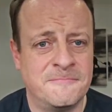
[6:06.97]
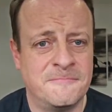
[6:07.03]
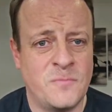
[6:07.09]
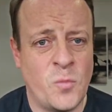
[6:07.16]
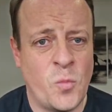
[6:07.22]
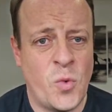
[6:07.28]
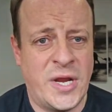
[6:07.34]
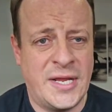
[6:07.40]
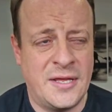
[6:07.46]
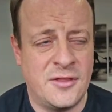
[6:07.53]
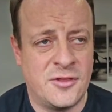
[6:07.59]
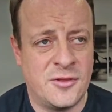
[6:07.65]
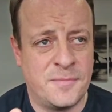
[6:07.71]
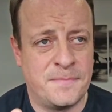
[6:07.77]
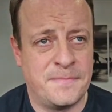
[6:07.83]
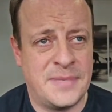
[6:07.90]
wingers
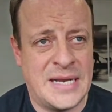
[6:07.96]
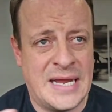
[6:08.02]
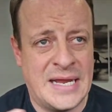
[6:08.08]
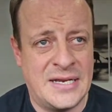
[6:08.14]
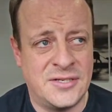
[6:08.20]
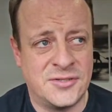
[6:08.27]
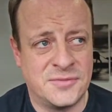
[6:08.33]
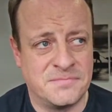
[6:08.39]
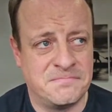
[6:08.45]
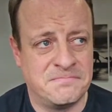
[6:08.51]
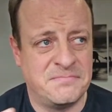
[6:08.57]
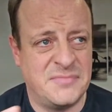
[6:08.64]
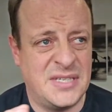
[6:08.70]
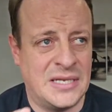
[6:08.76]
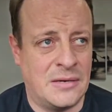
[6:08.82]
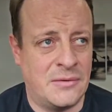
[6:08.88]
playing as, I
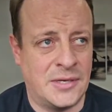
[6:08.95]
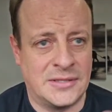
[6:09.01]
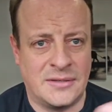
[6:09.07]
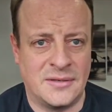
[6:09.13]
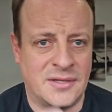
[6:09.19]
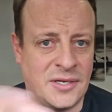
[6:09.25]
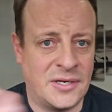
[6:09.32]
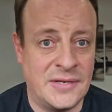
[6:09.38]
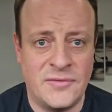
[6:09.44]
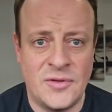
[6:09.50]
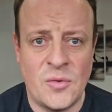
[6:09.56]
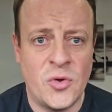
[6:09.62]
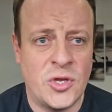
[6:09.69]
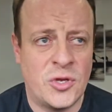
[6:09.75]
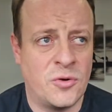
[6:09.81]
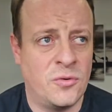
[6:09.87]
don't even know what
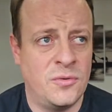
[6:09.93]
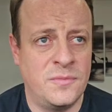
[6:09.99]
you call them.